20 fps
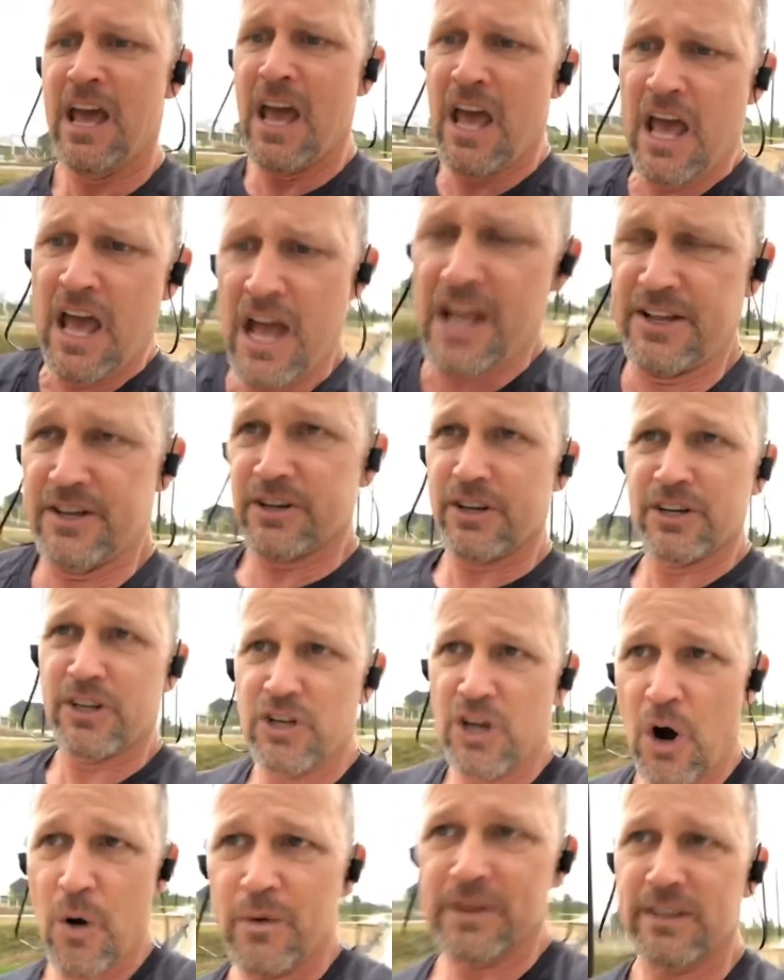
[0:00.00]
and you're going to
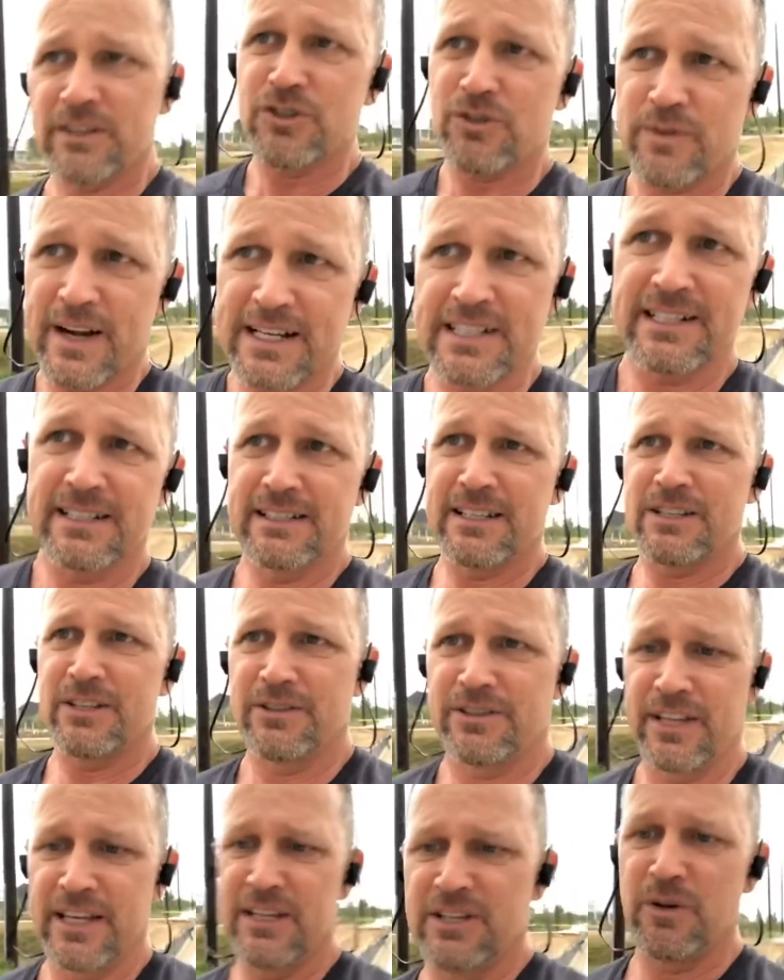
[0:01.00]
go in the direction that you
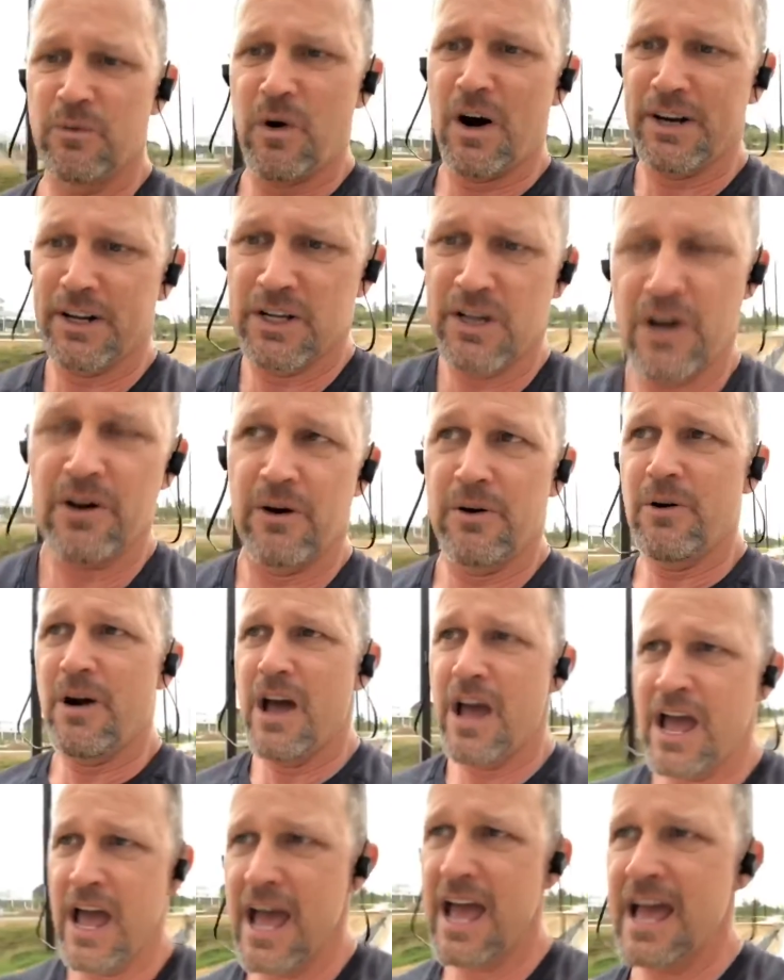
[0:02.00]
think you want to go.
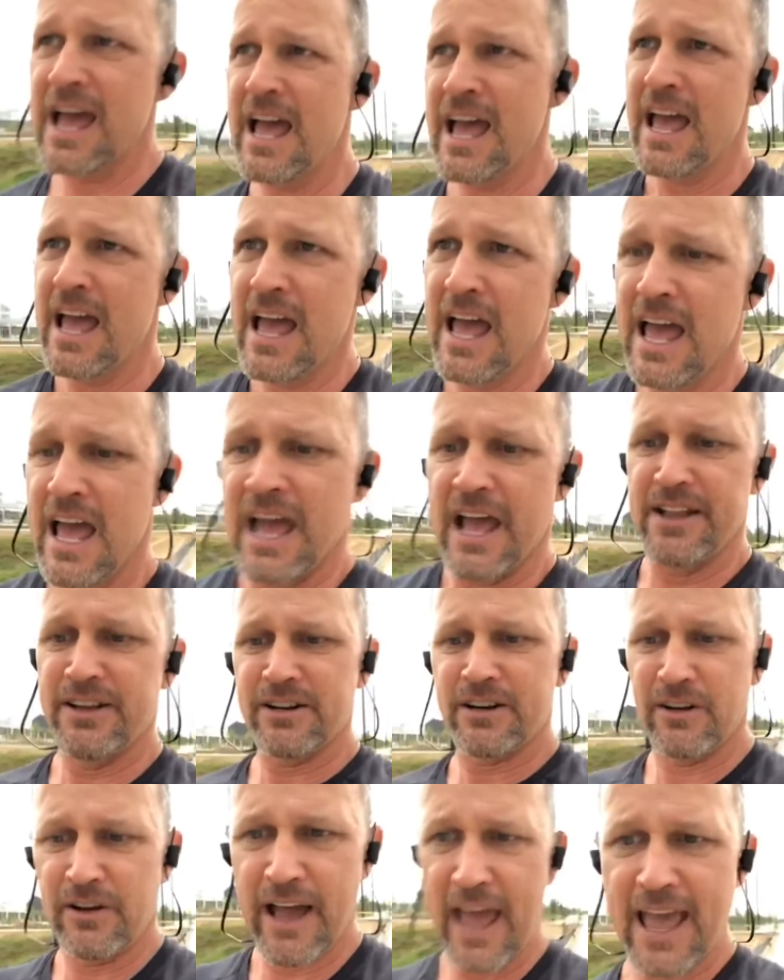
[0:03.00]
And you go,
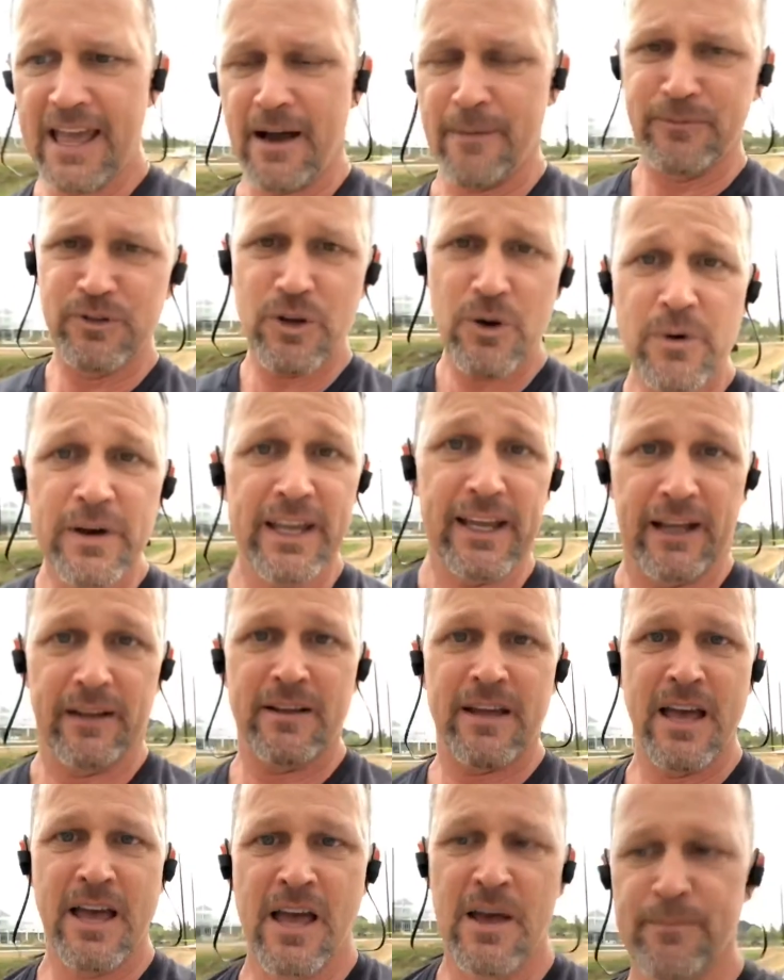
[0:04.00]
hey, I'm doing it.
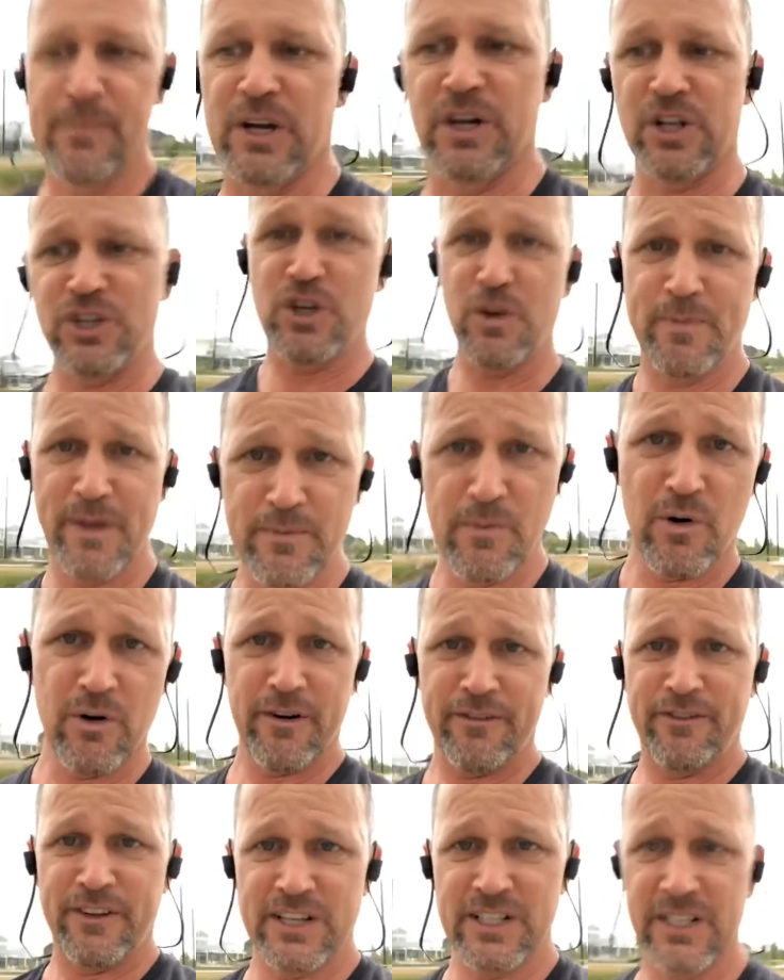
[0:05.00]
But could you be more
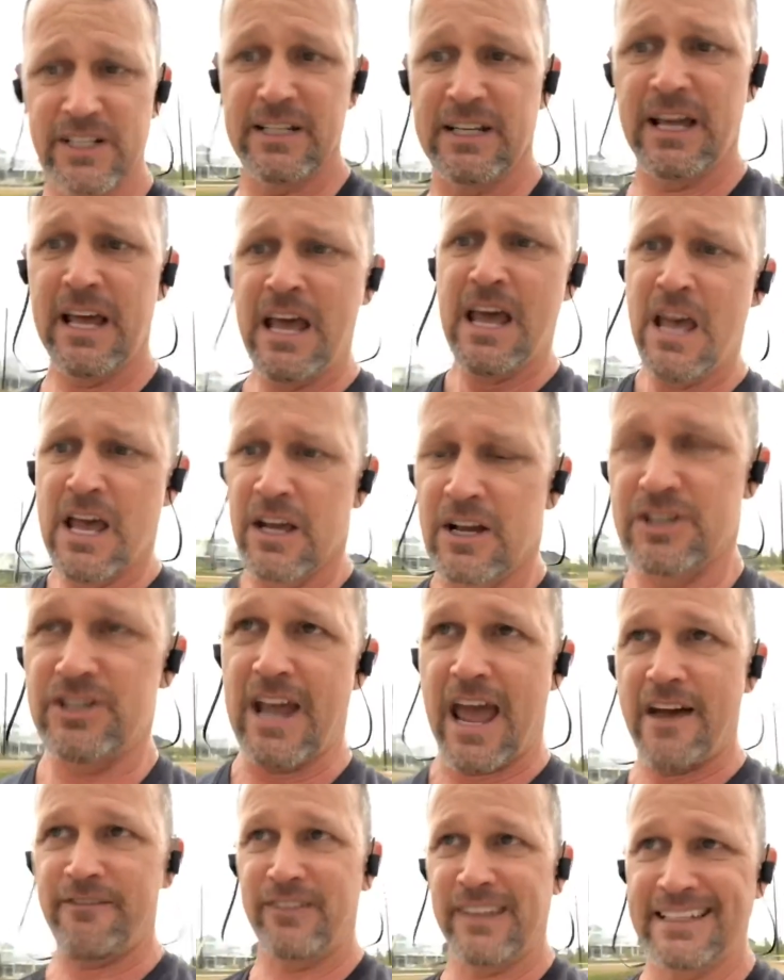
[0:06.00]
efficient? Could you
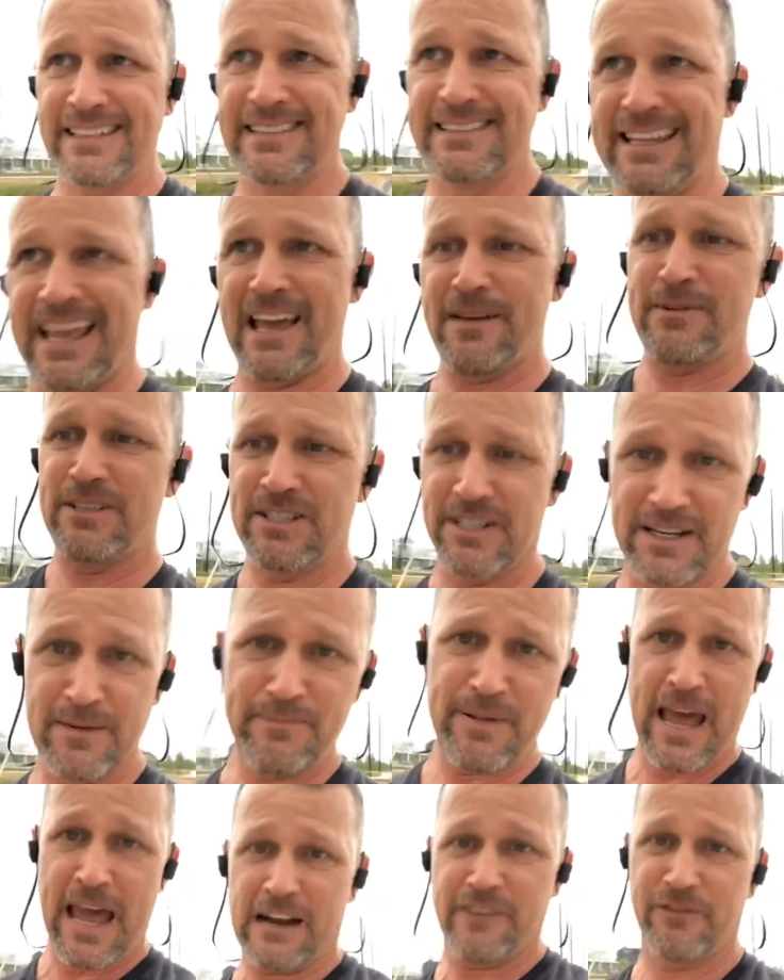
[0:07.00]
have less damage and
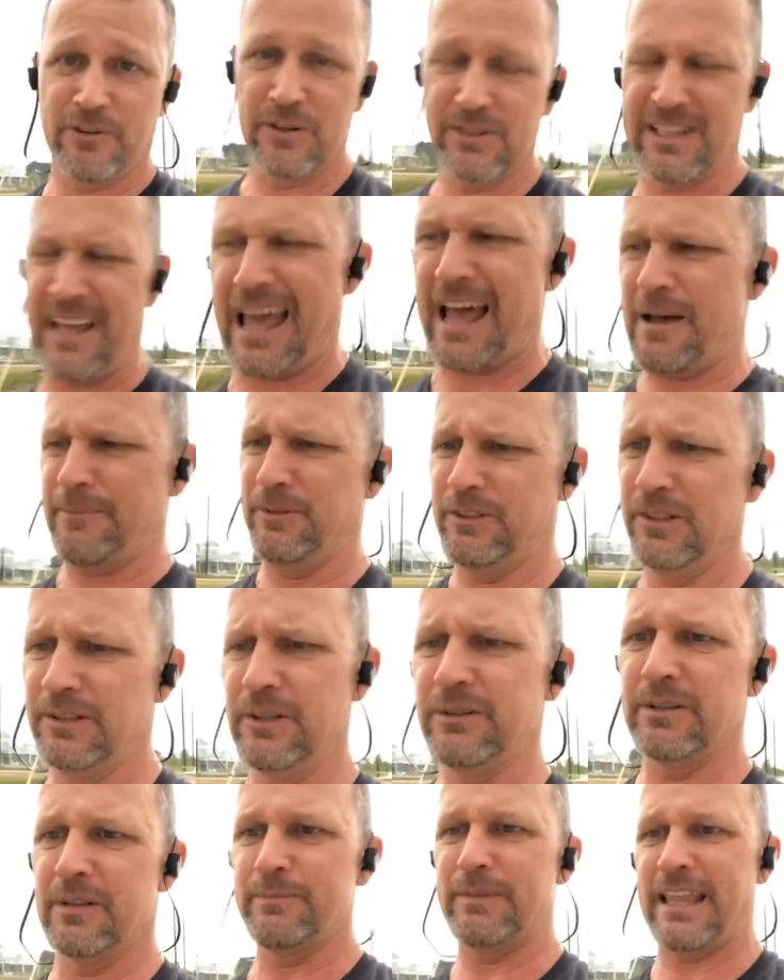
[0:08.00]
impact force? Absolutely.
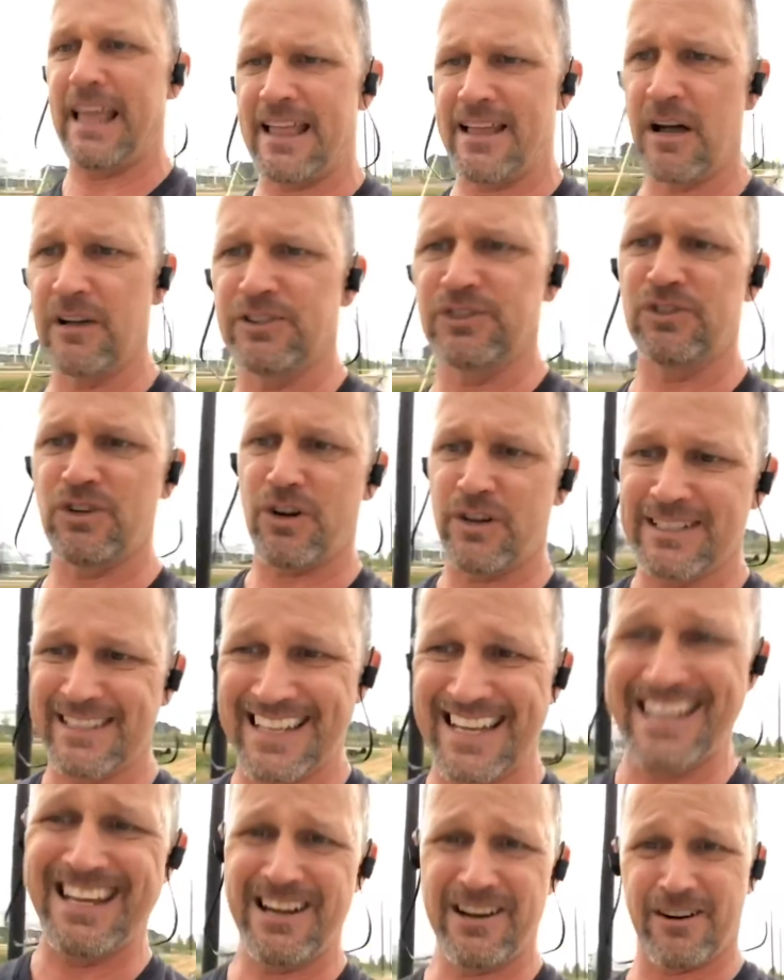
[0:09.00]
But that all starts
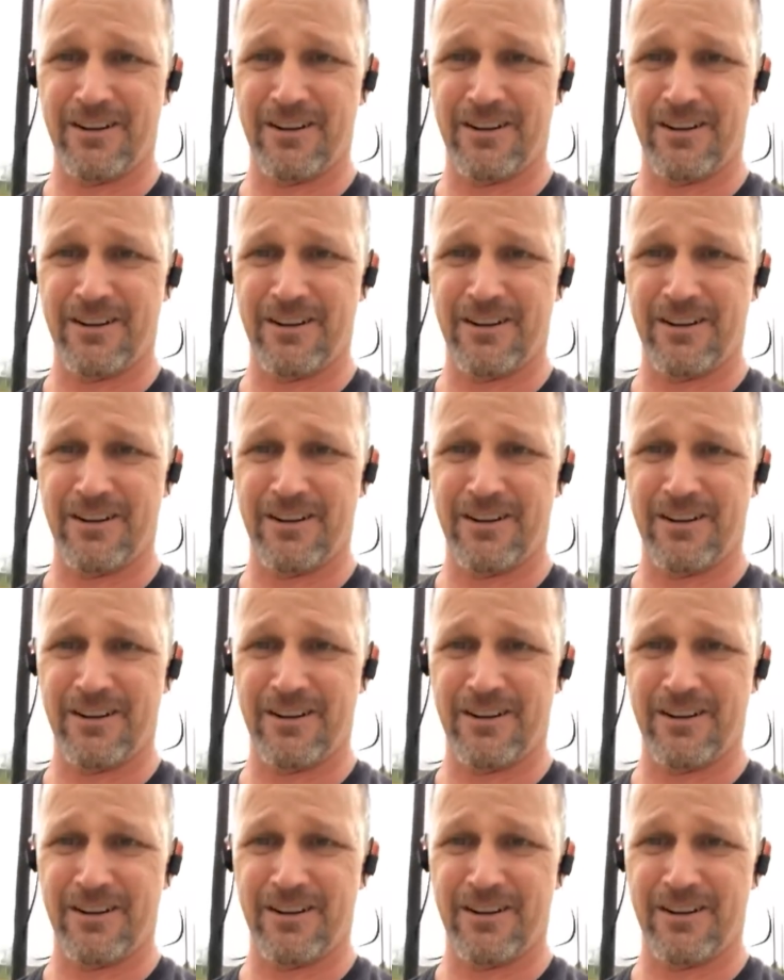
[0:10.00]
here